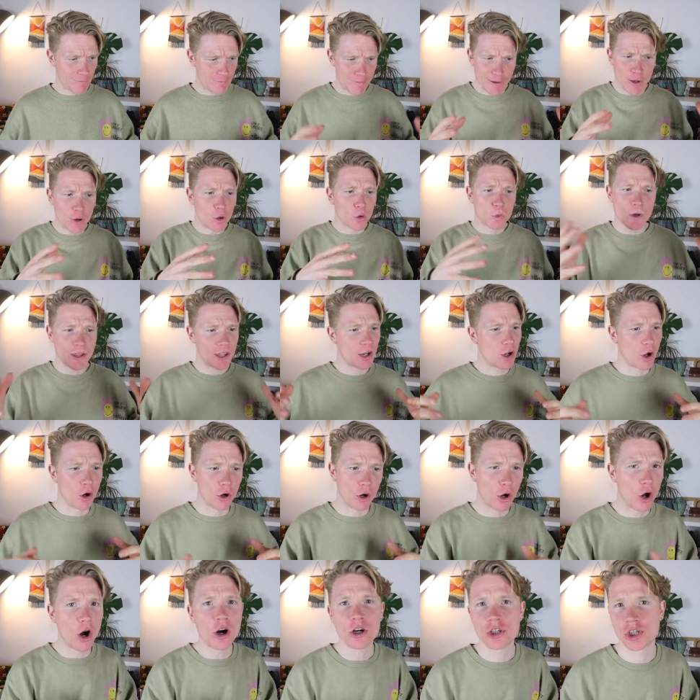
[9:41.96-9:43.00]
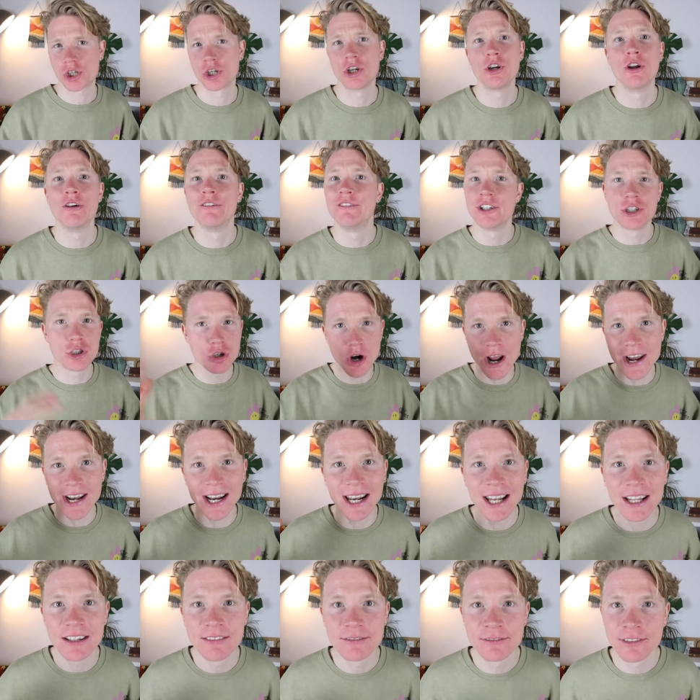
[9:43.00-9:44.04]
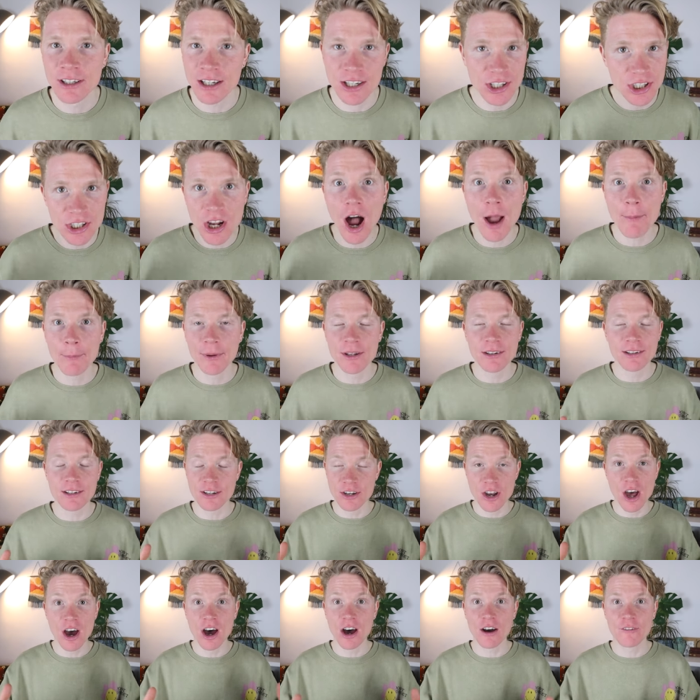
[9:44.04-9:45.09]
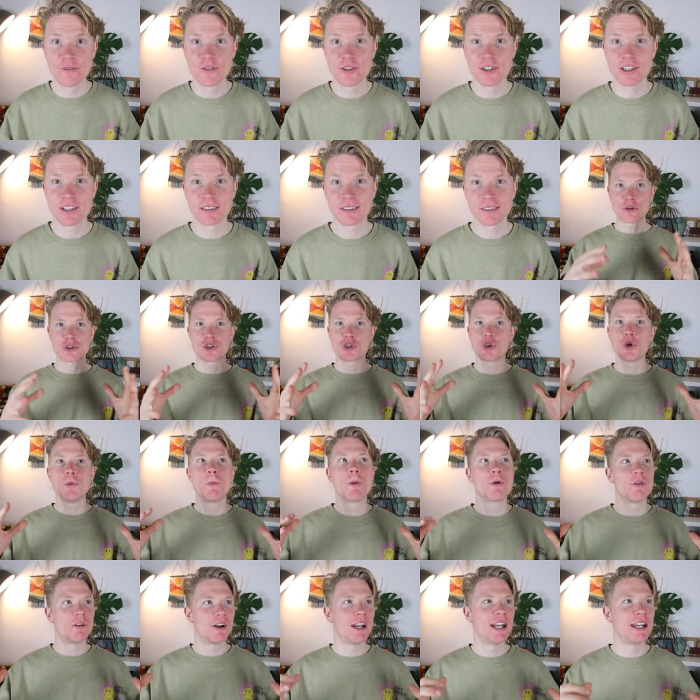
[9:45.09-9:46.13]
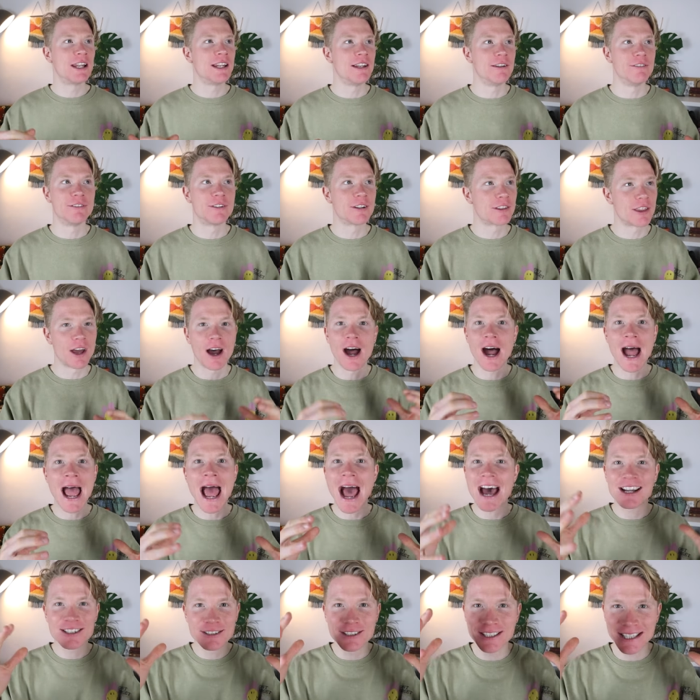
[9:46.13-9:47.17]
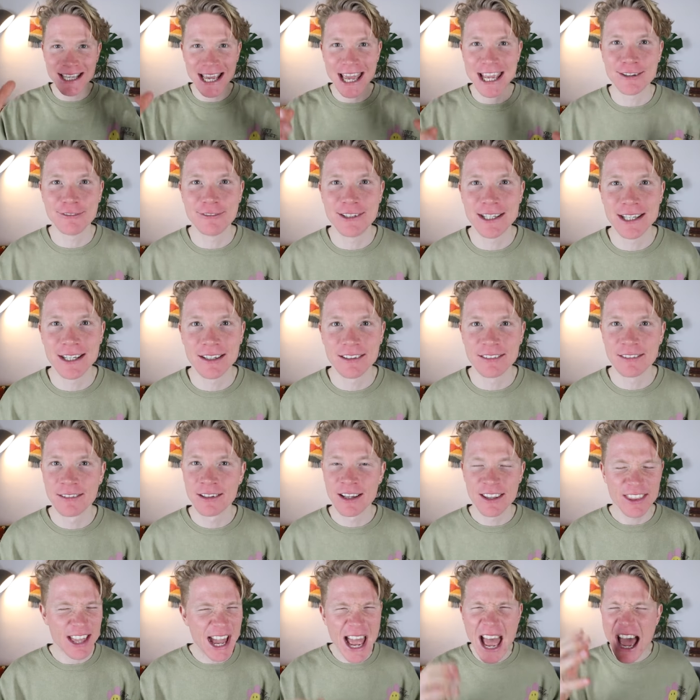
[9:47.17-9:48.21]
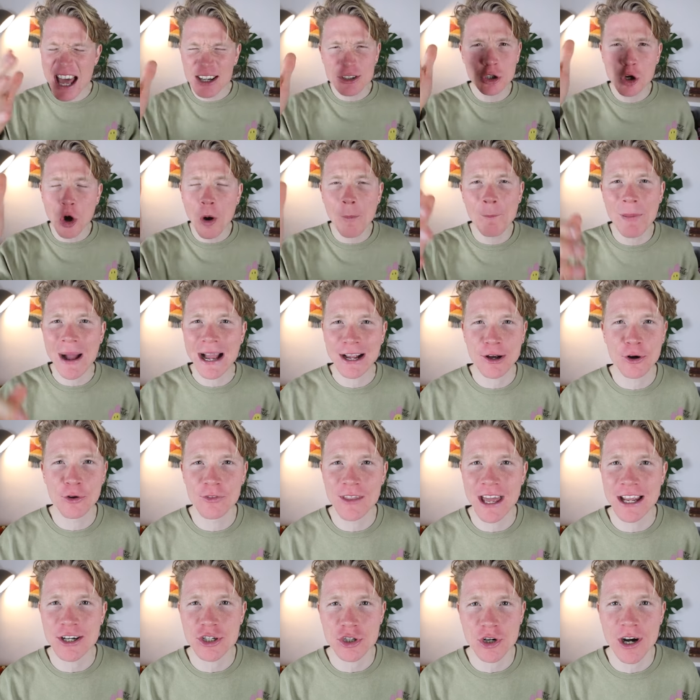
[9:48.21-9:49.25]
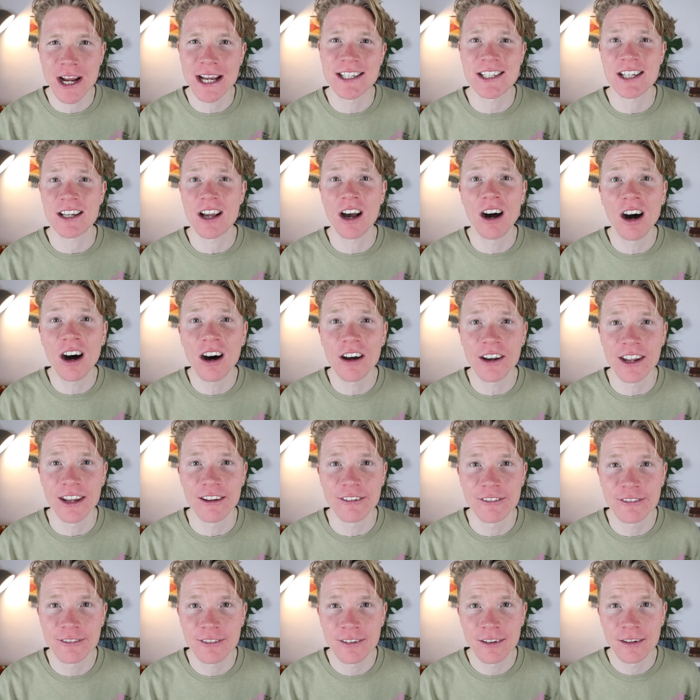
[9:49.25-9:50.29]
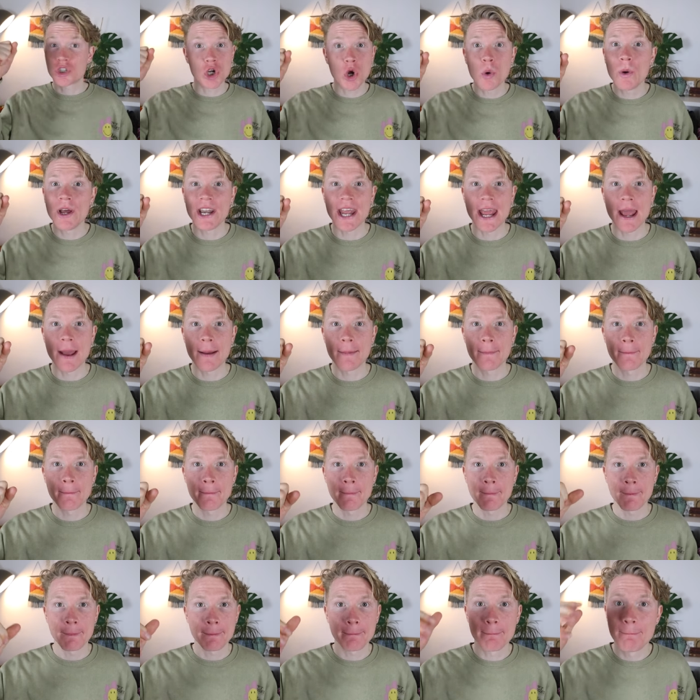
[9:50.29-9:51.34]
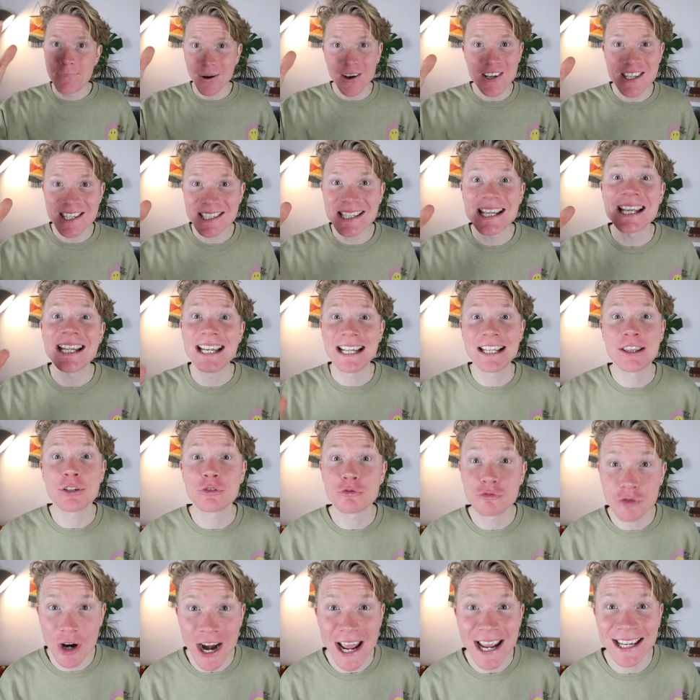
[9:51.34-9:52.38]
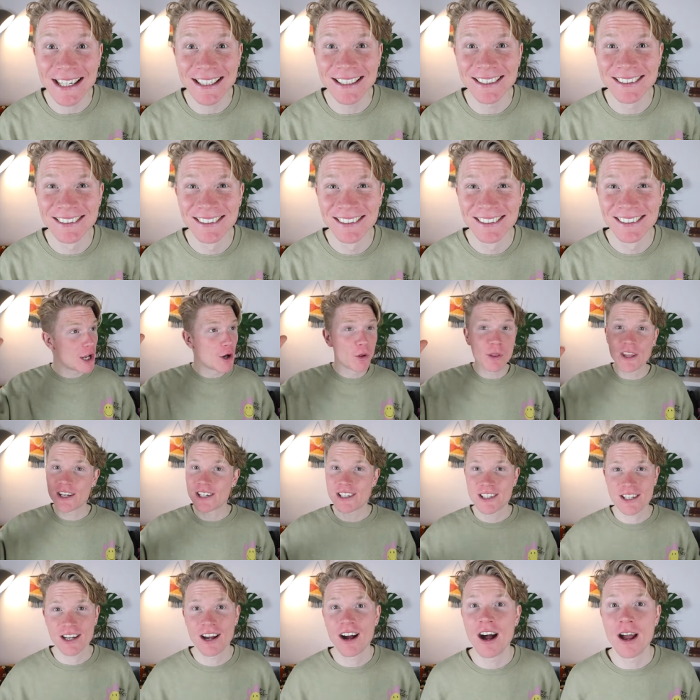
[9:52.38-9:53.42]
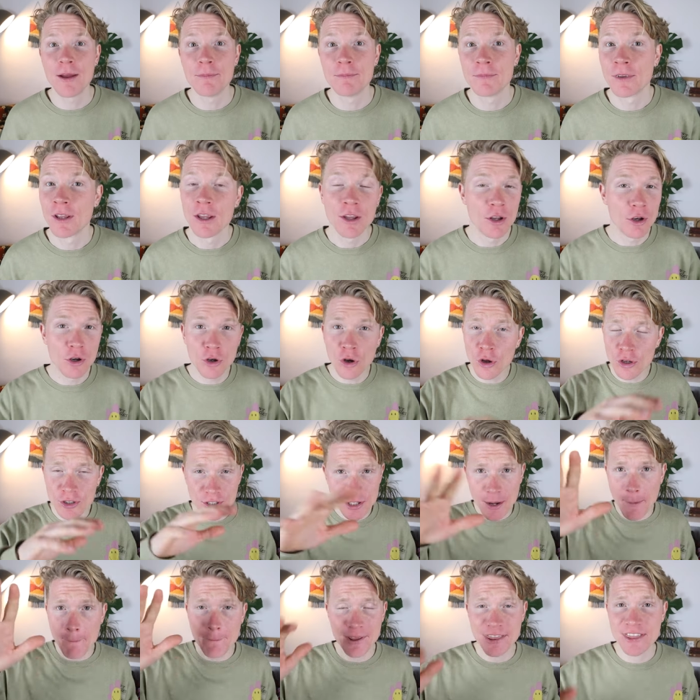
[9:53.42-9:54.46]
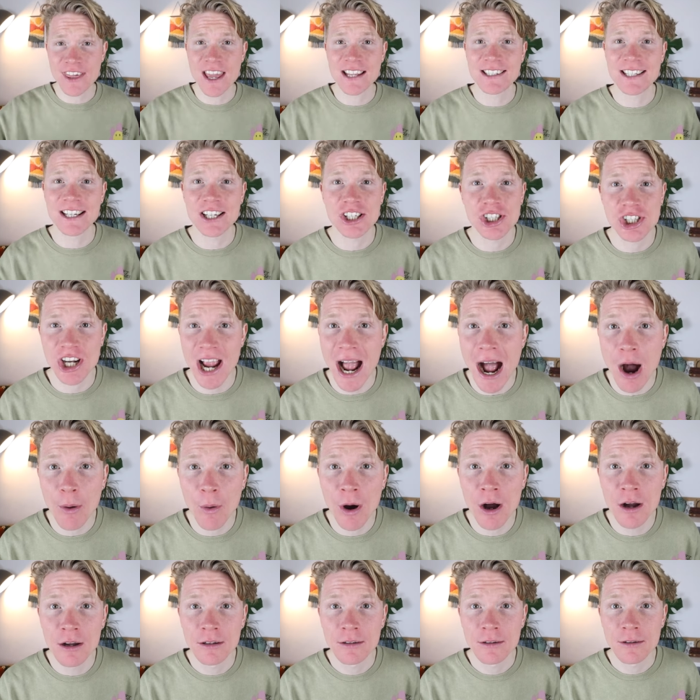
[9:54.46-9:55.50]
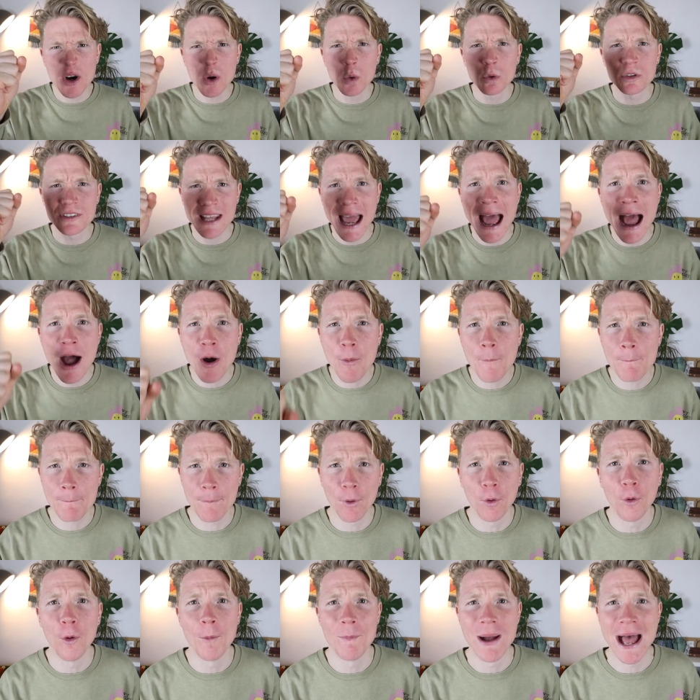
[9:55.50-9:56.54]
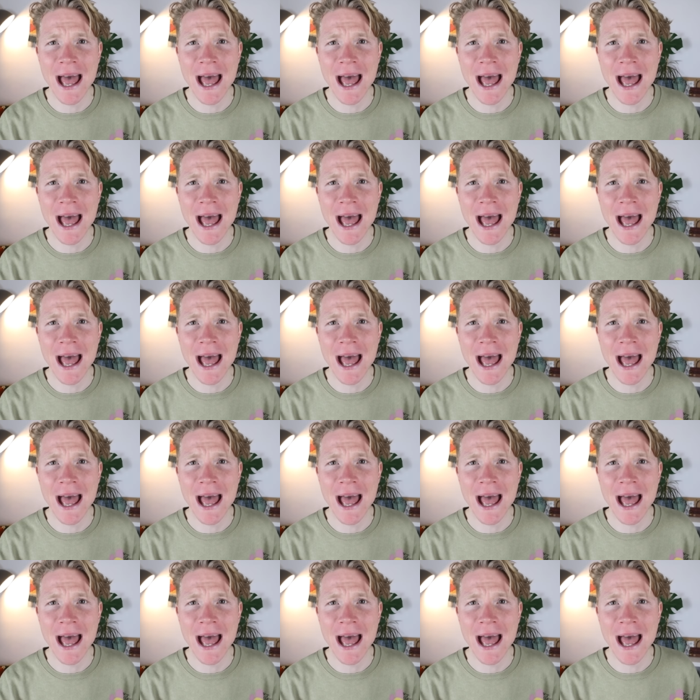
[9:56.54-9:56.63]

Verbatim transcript: Filled with a concoction of adrenaline, excitement and nerves, I felt super relieved that I hadn't caved in, that I hadn't got back on that train to Cardiff. I was doing it, busking in the rain, for real this time. Not some pathetic shower, real downpour,